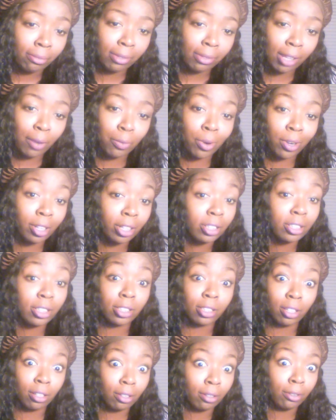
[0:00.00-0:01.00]
They really
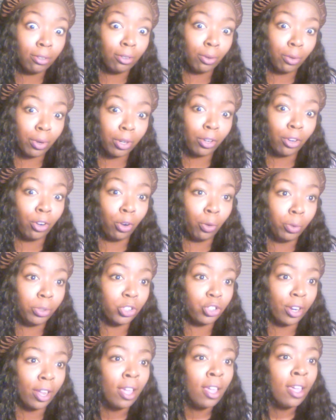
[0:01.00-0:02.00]
still going home with
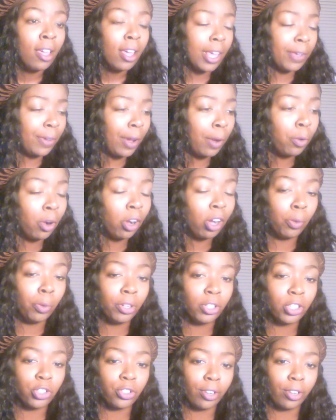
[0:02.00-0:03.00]
strangers. If I woke up with
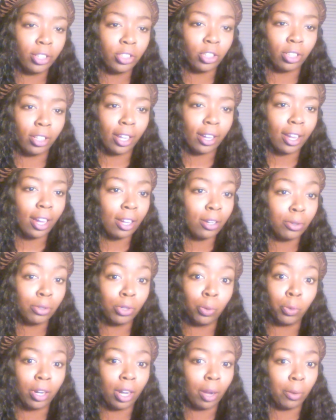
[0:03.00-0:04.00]
a stranger, like, I don't know
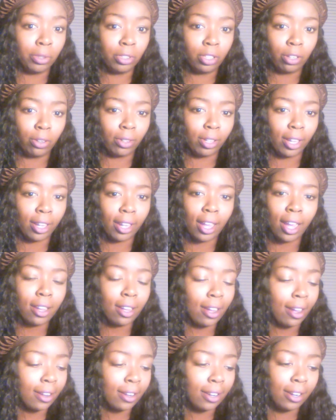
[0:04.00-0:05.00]
what I would do. Like,
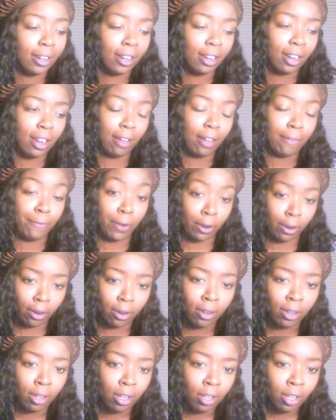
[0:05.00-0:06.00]
I could never
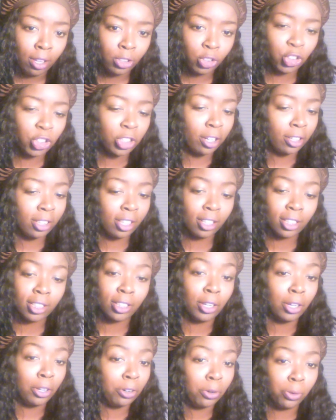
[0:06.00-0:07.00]
share this
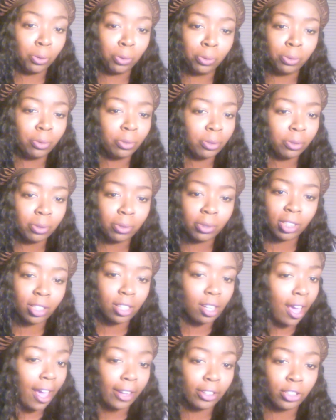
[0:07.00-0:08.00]
good old
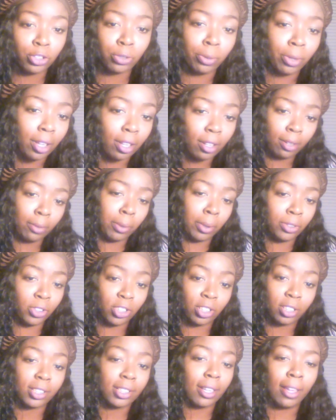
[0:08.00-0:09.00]
snatch with
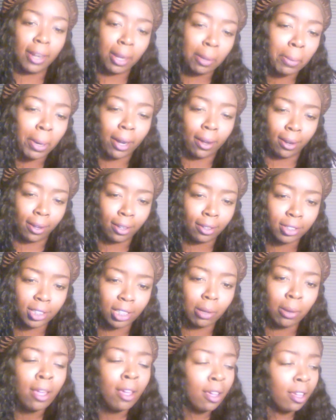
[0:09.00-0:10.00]
just anybody.
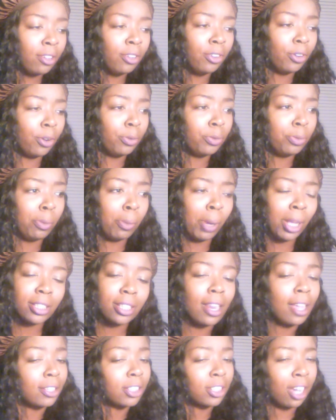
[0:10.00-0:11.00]
So, you know, my
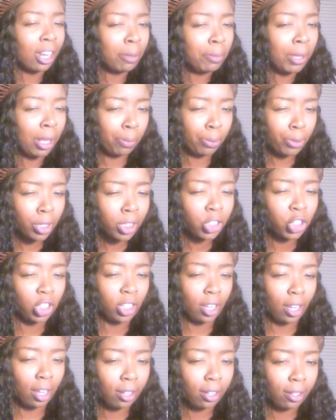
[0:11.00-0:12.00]
snatch got to be
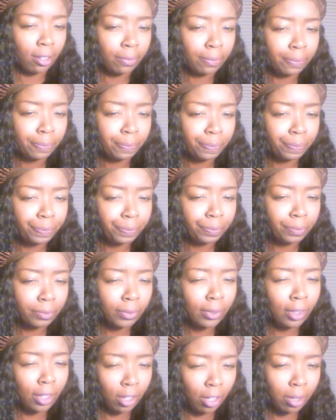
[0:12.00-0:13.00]
appreciated.
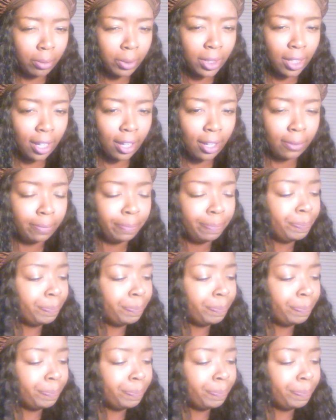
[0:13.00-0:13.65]
You know what I'm saying?